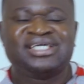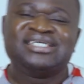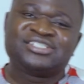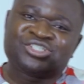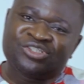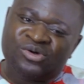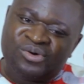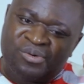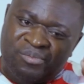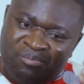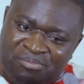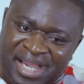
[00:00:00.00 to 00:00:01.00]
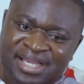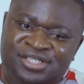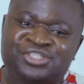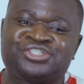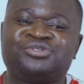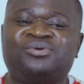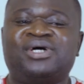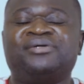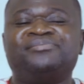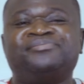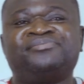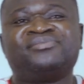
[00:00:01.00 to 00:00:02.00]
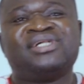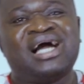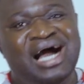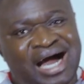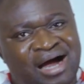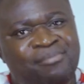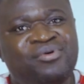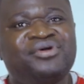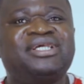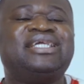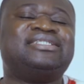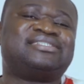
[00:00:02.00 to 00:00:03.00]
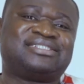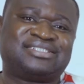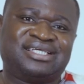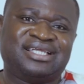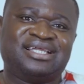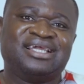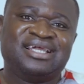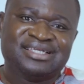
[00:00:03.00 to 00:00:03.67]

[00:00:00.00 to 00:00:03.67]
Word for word: So make sure harmony is key.